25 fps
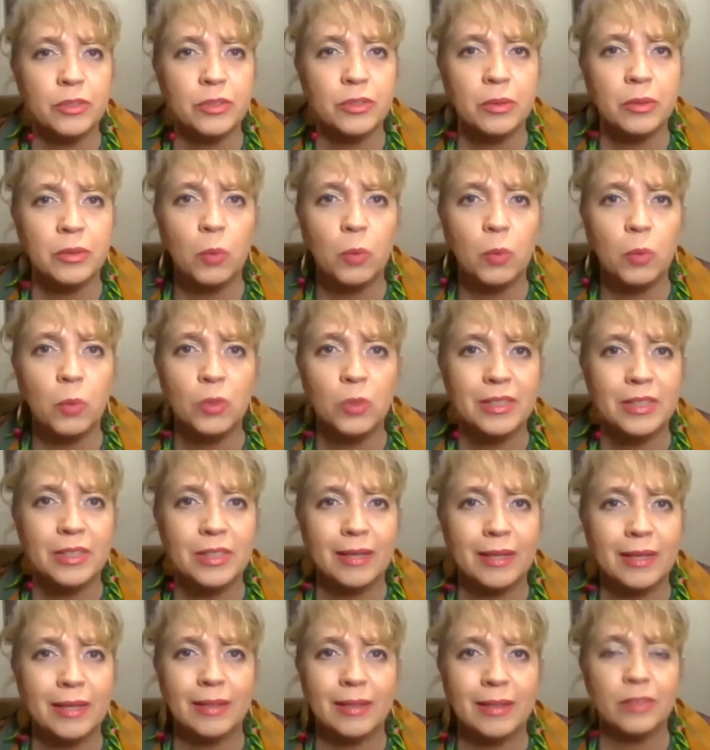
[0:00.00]
water
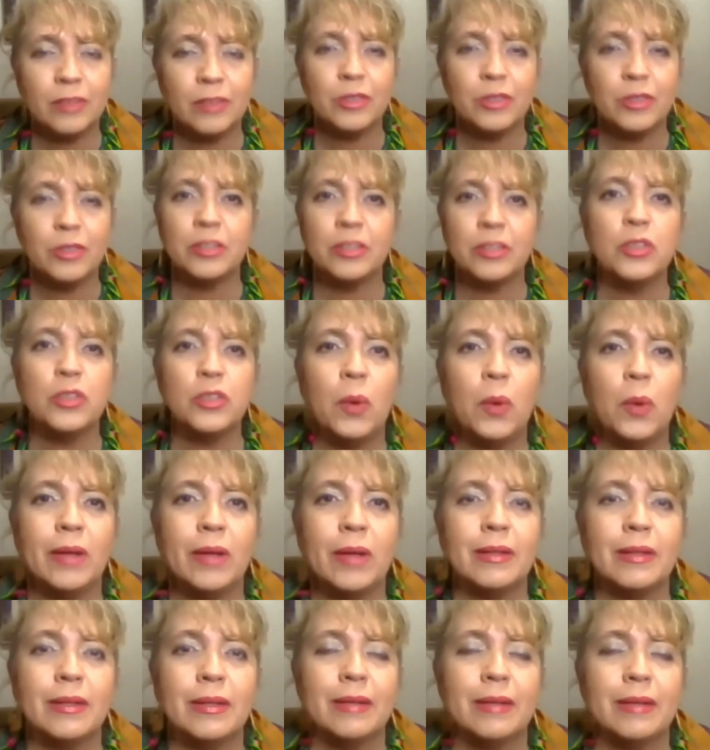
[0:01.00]
and into the soil?
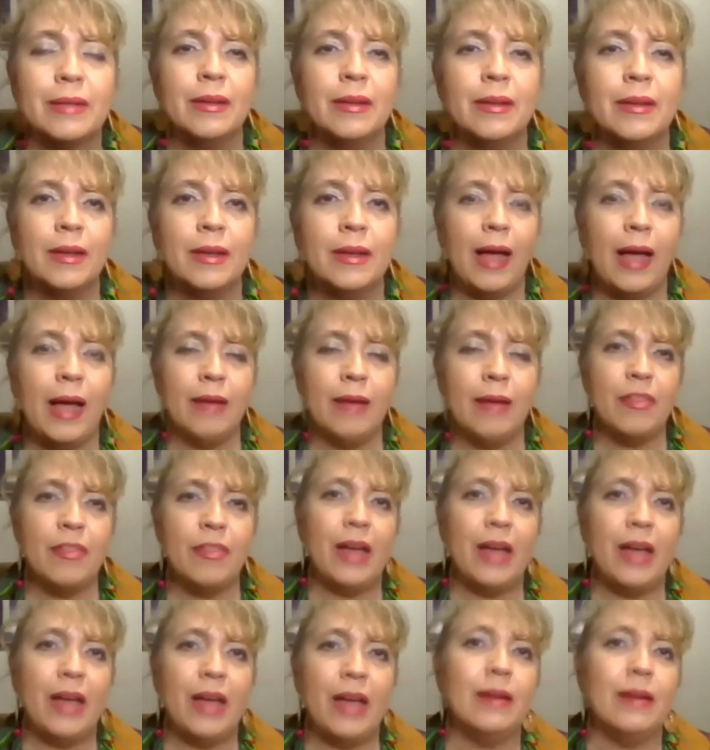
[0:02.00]
And
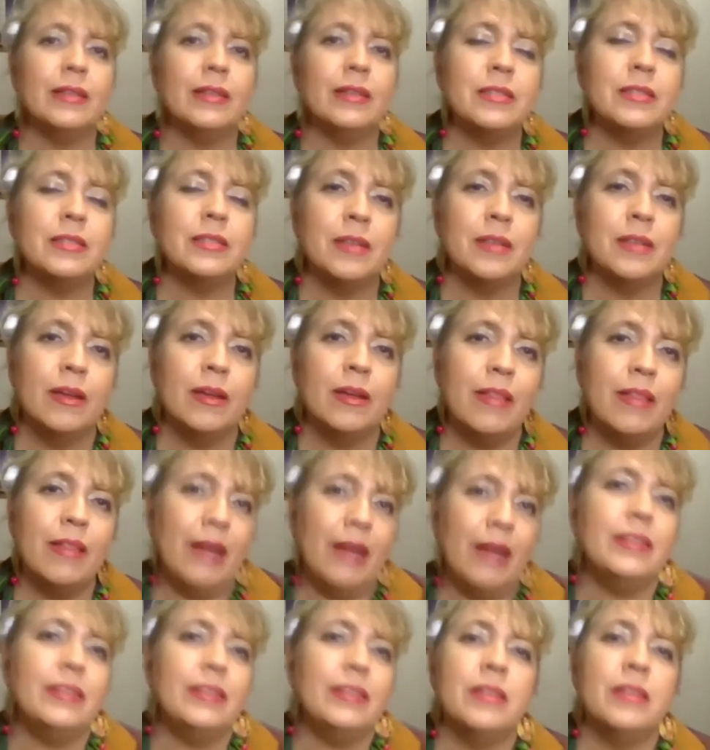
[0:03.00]
that is
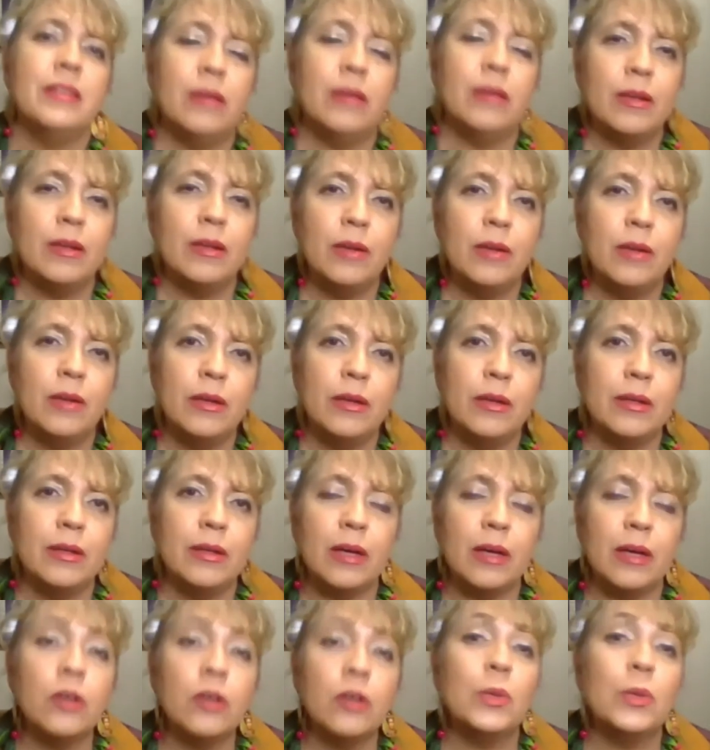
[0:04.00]
a
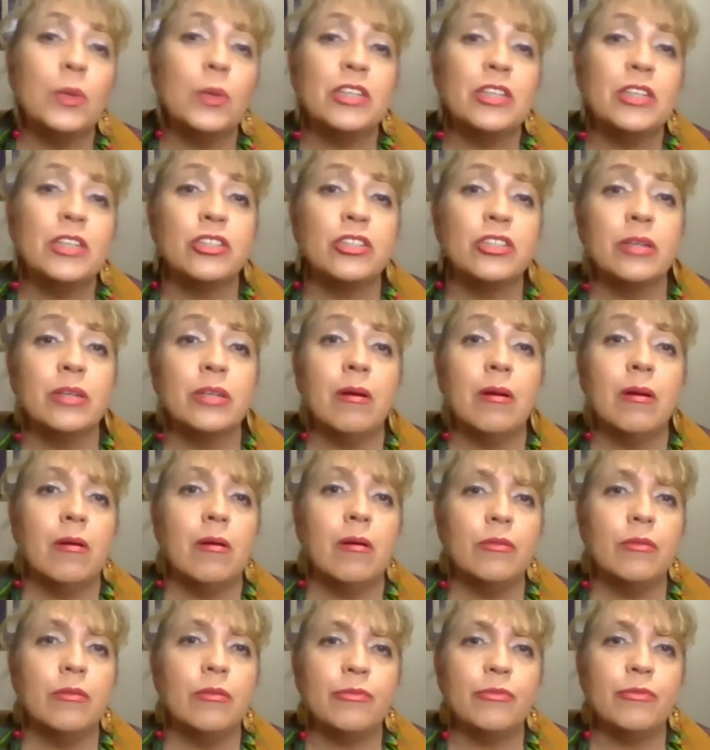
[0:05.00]
question
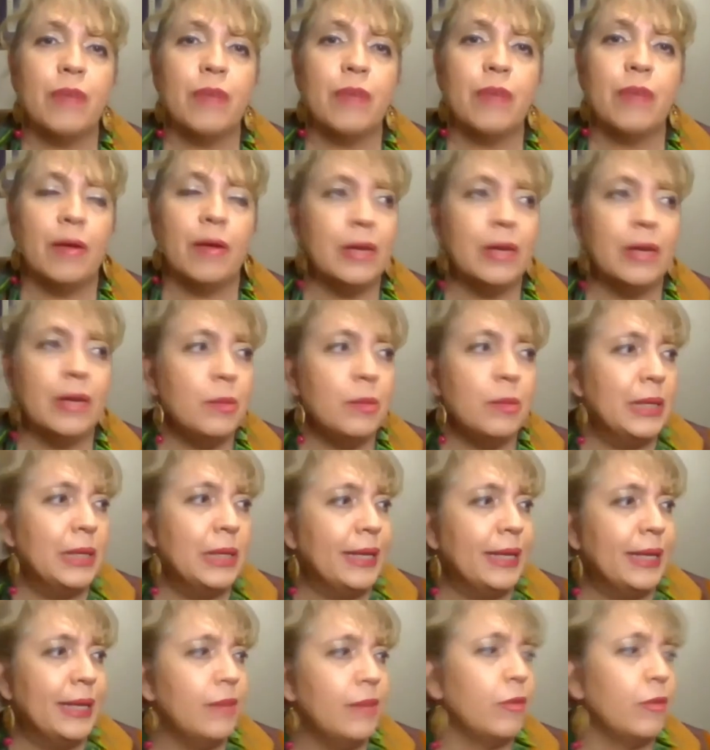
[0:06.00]
of, I really
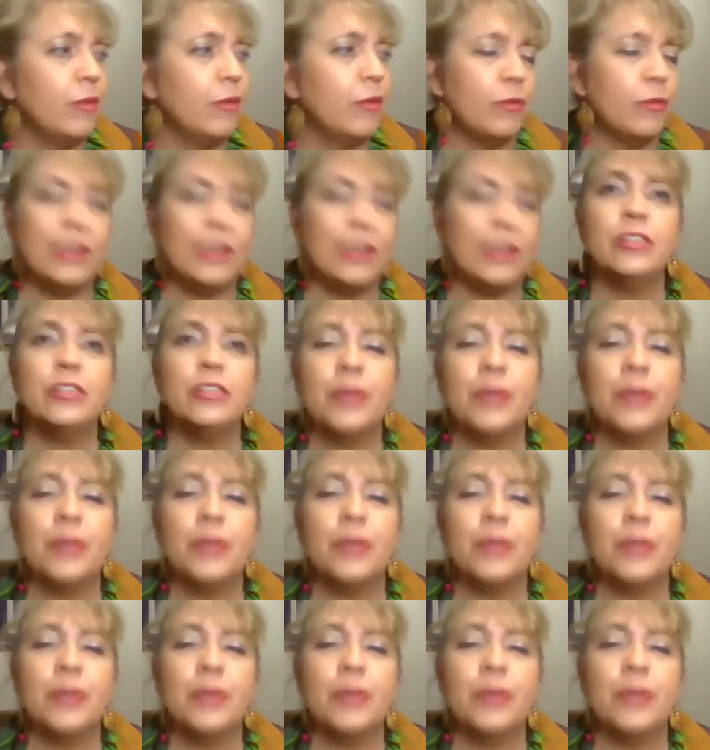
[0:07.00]
believe, of
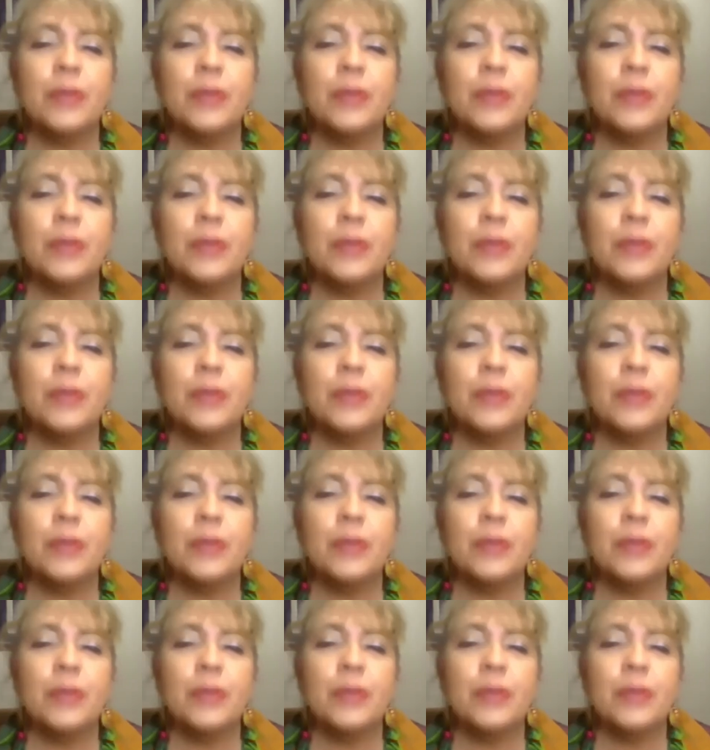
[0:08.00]
education,
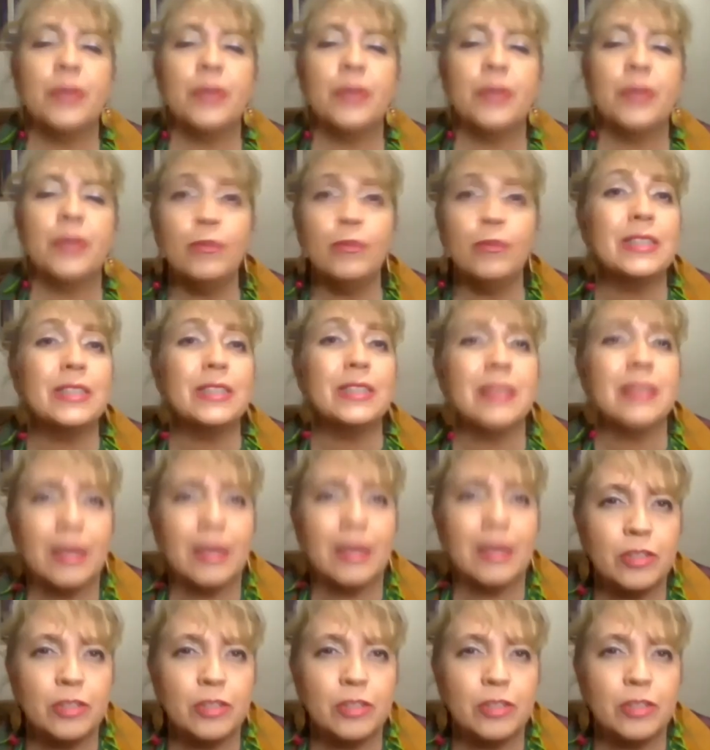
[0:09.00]
of discussion